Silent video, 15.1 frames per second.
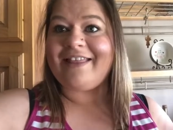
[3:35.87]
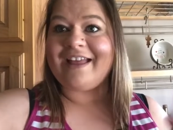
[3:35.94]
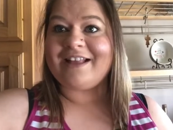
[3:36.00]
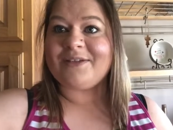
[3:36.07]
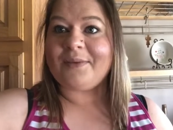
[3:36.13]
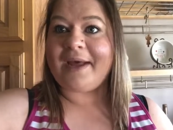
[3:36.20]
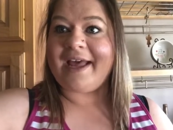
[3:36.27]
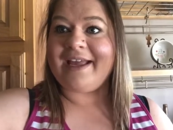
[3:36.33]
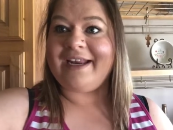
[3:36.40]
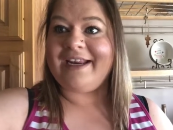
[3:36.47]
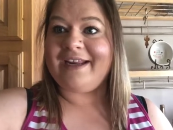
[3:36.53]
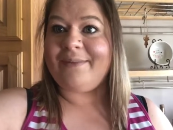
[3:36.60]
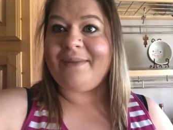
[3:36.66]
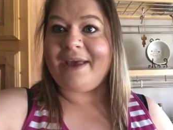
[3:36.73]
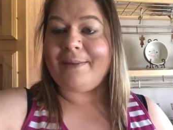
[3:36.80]
That's why I
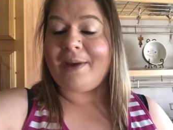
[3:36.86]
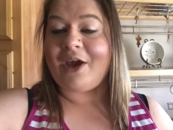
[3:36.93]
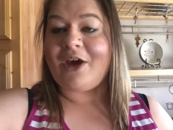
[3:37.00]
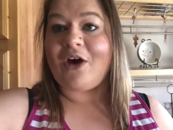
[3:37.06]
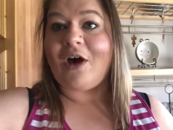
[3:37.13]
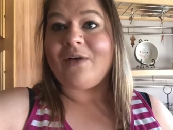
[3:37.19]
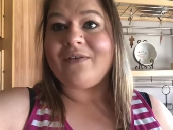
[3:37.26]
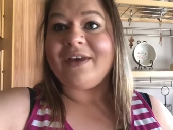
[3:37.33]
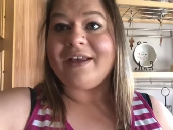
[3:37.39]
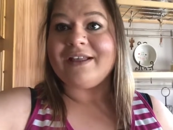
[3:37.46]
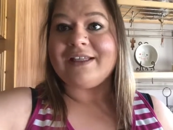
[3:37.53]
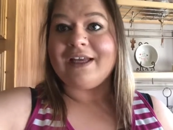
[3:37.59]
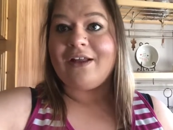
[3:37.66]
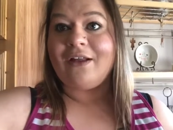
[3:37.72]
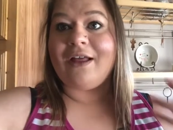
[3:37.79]
didn't make my coffee
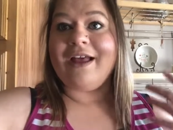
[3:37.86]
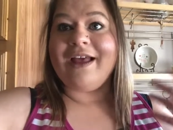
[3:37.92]
until